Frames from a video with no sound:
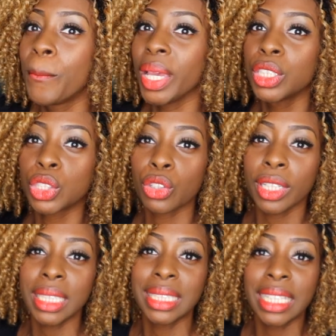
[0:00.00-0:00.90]
big
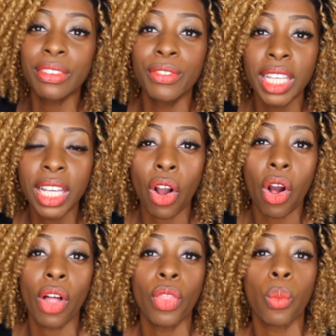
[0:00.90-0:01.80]
screen TV
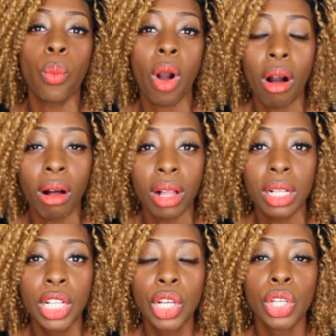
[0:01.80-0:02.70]
on the
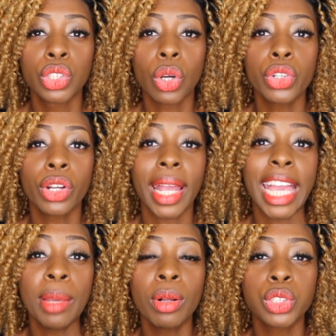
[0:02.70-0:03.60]
wall. So you're
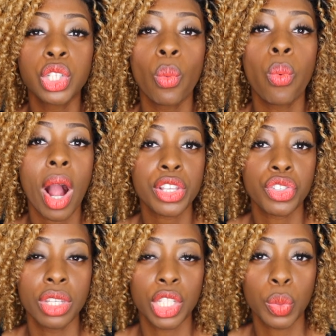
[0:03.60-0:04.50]
able to
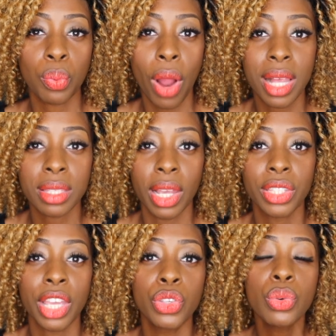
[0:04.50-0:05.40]
watch this
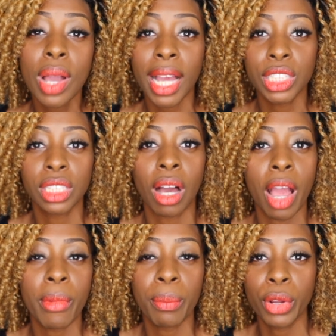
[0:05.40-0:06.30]
process. And you guys saw
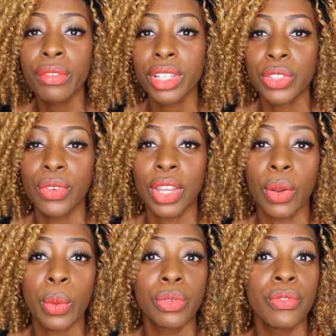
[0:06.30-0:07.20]
in my previous
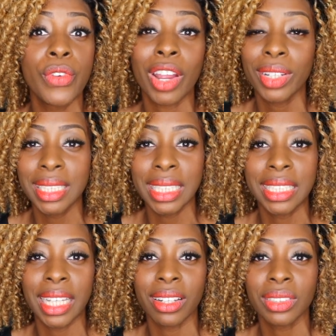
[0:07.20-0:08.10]
video, it was very
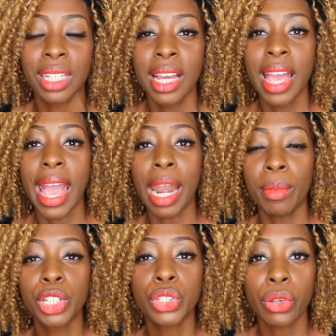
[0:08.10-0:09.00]
detailed. And
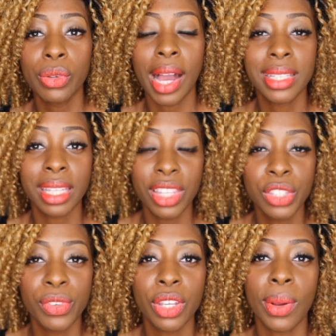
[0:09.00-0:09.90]
I'm gonna show you guys in
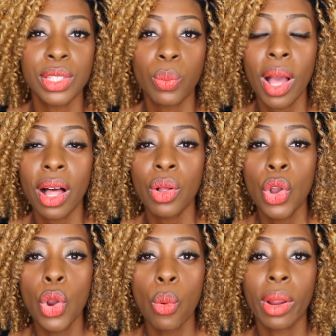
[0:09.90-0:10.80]
this video as well,
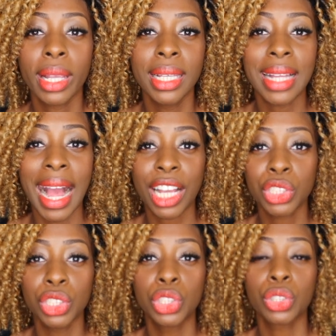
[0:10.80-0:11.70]
where he
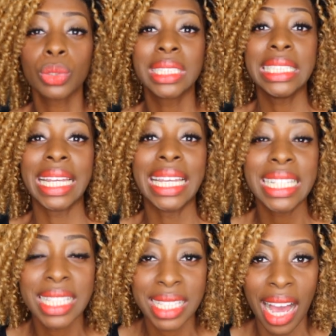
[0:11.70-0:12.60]
actually shows the
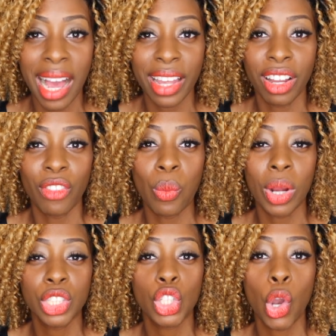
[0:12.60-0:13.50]
inside of
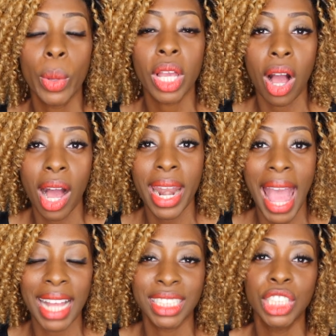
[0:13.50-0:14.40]
what's going on
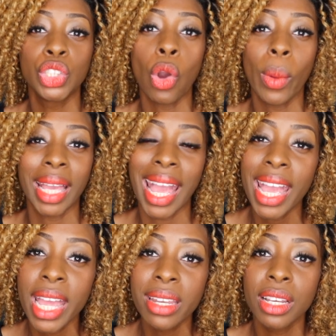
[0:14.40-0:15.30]
as he's going
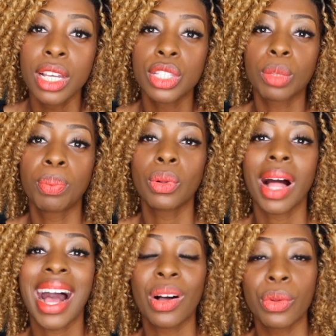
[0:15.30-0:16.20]
in to
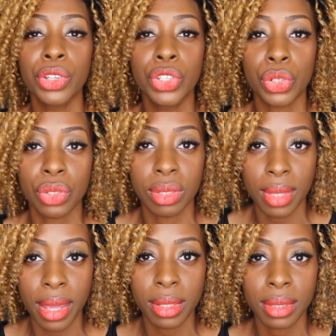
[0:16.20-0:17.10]
pull out your
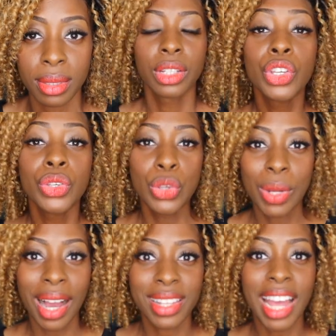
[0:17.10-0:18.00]
stent. You
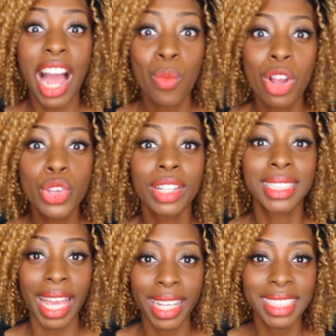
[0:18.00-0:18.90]
guys, I want you to
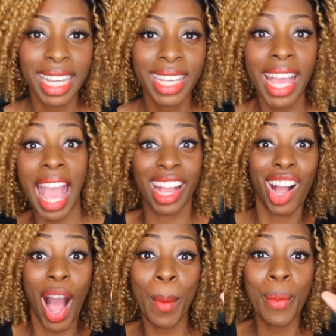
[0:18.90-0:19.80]
take a second and
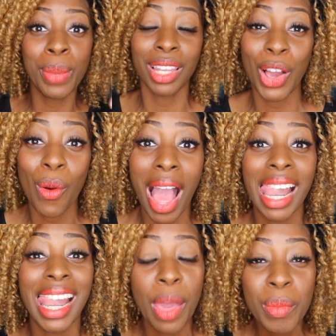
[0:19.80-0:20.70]
comment below
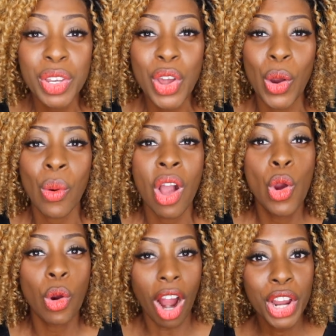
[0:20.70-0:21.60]
and let me know,
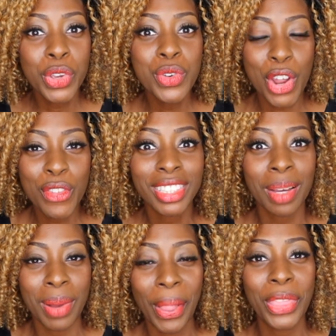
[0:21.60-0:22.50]
are you nervous
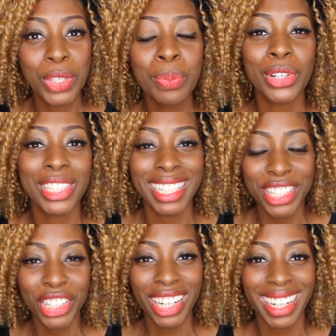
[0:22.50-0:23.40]
about this
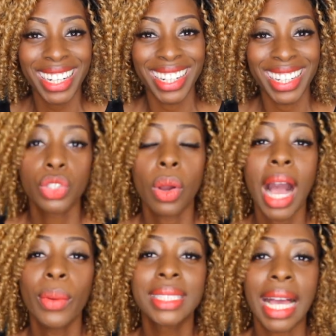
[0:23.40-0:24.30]
procedure? So
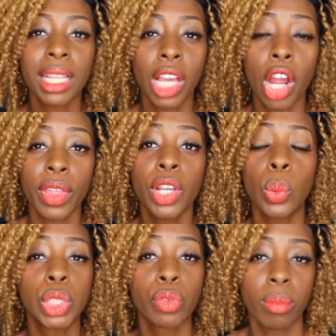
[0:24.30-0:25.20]
how exactly are they
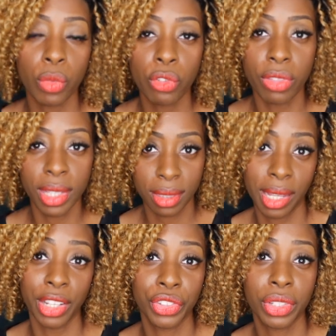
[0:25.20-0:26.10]
going to remove the
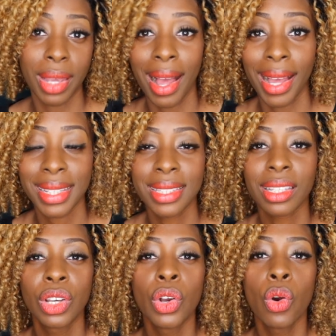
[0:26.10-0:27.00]
stent, you ask?
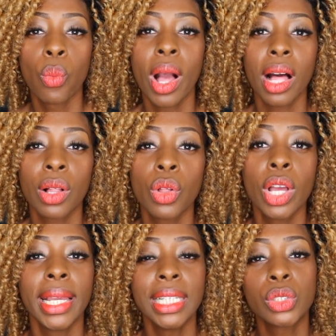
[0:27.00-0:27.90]
Well,
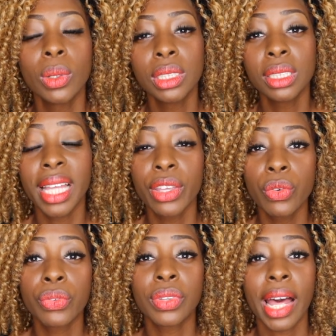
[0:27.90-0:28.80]
he's going to lay
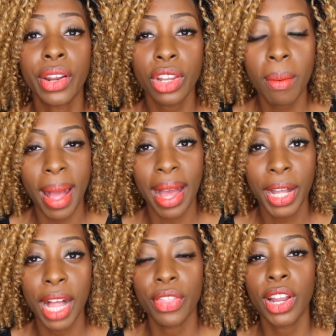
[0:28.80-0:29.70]
you flat on your
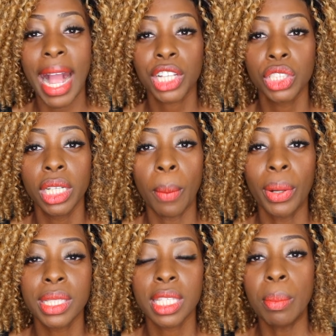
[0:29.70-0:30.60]
back. They're actually gonna
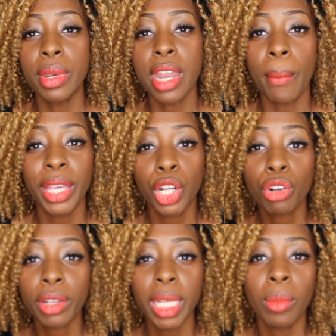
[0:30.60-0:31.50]
put some numbing
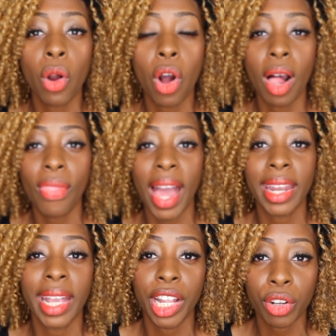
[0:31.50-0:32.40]
cream on
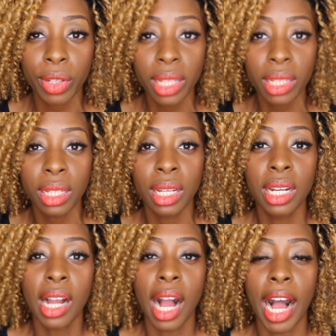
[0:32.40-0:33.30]
that area
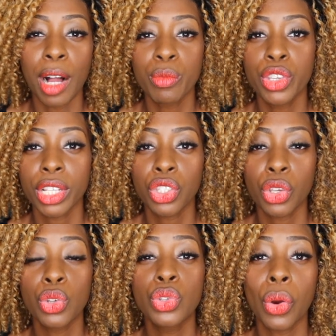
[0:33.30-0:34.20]
um, just so
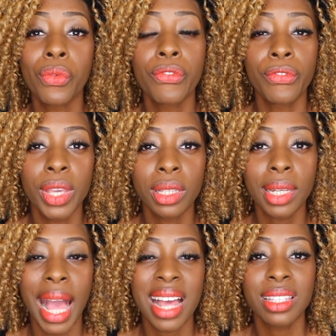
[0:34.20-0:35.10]
you don't feel
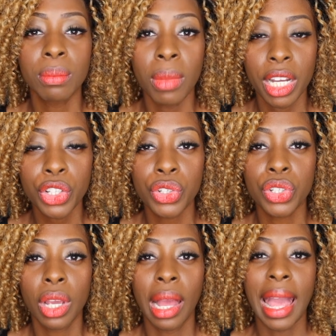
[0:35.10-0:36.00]
it as much.